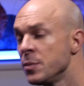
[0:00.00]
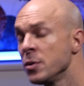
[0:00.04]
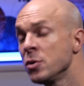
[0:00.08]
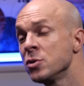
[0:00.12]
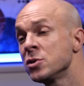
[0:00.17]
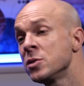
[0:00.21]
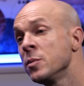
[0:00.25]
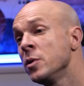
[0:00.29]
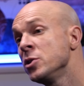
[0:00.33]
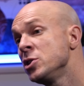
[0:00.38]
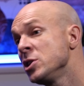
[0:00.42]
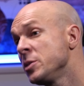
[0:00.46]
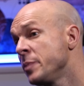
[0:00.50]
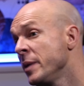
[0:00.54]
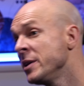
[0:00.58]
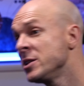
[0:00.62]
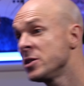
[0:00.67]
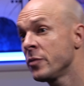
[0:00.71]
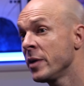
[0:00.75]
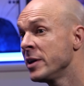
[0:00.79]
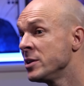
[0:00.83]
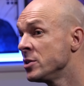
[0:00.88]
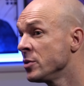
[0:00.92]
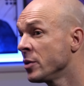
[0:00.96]
Because the most
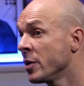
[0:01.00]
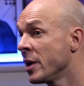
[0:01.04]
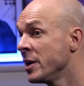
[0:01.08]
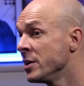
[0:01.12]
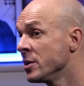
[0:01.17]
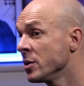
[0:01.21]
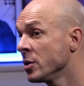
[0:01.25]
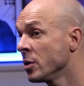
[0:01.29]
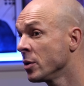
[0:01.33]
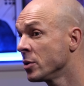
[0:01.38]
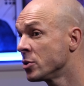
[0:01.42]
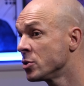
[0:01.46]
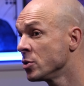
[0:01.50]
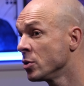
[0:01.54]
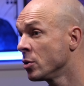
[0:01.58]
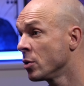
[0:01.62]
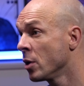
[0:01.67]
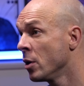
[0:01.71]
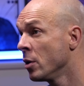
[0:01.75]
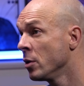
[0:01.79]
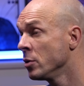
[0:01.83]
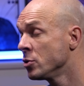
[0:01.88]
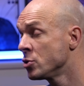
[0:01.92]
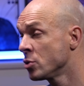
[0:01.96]
expensive way to, to,
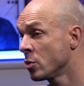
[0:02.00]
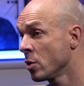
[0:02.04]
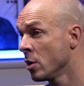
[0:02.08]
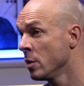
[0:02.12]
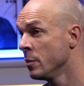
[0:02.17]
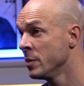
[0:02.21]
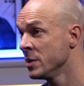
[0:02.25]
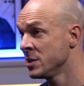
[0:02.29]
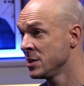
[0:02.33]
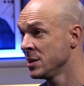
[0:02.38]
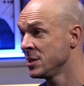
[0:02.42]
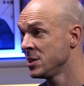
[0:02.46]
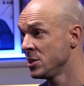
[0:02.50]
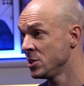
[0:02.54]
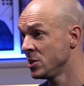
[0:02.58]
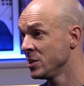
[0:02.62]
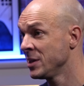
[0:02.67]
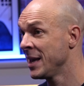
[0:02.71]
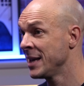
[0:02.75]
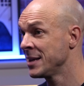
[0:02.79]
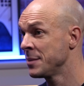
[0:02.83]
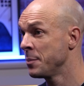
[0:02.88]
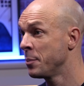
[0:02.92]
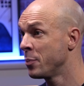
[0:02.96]
grow, to grow business is
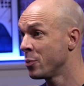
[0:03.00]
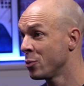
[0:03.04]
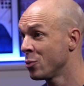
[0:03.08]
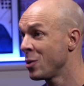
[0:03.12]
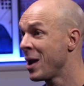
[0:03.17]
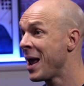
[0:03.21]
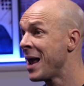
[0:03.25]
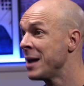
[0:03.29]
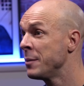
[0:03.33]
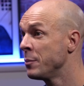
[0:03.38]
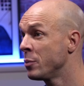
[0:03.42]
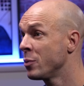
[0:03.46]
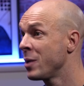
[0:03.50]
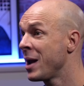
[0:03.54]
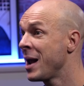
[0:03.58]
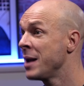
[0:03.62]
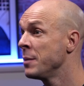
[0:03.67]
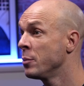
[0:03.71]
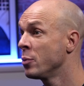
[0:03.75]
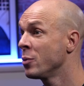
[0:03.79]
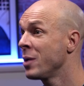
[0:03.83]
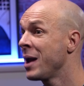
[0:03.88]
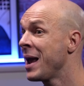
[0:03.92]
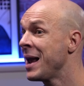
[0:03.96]
to get brand,
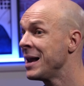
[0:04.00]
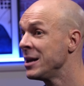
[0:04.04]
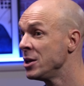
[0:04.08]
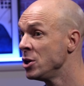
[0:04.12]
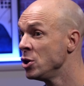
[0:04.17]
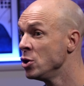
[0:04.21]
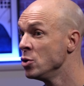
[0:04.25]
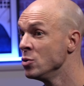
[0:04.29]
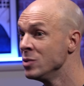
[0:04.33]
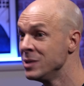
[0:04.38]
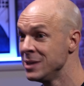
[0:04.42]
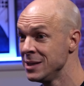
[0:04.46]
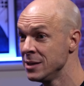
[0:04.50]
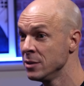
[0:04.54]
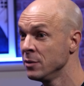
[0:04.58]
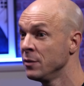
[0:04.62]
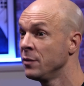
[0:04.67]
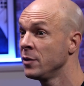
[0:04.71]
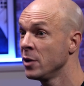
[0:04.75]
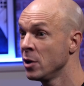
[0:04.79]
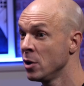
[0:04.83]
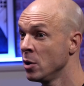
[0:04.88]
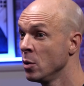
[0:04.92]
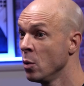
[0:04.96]
brand, brand new deal
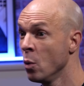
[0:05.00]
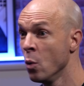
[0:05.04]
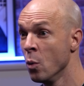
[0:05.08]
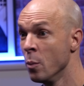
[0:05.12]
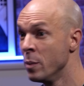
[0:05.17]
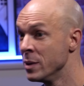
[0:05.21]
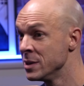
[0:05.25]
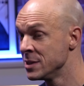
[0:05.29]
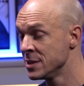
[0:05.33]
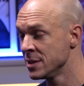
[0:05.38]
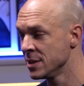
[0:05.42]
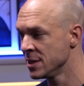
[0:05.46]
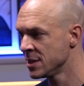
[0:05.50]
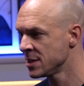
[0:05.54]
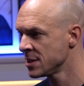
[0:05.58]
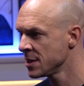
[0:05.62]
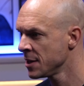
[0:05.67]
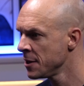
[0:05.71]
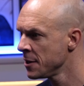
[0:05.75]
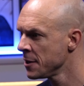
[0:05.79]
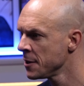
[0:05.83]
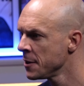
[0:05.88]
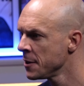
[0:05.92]
flow or business.